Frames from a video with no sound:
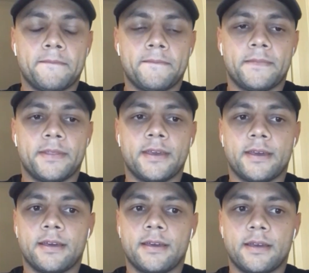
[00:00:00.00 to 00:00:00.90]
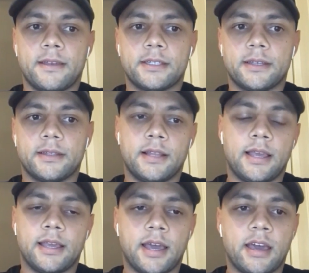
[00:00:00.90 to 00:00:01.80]
yeah,
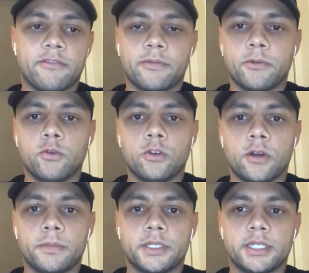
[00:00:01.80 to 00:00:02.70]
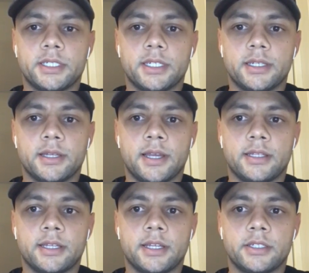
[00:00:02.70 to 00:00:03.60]
like I have good competition at
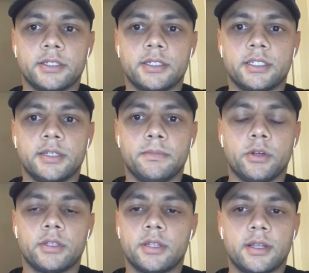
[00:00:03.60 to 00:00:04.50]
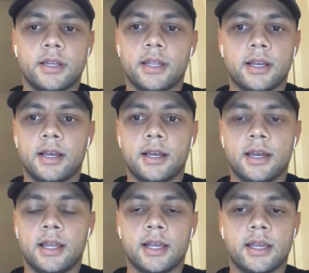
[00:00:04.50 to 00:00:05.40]
the national team, but
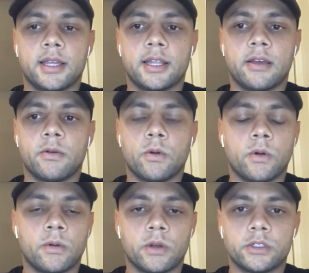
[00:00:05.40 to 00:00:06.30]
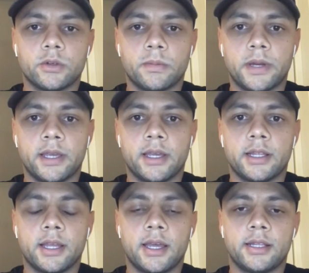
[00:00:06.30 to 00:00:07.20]
like again, I, I want to play at,
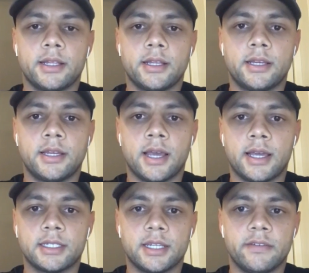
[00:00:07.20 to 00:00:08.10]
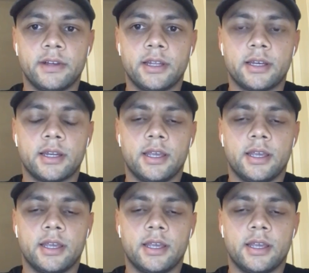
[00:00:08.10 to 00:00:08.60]
at the highest level and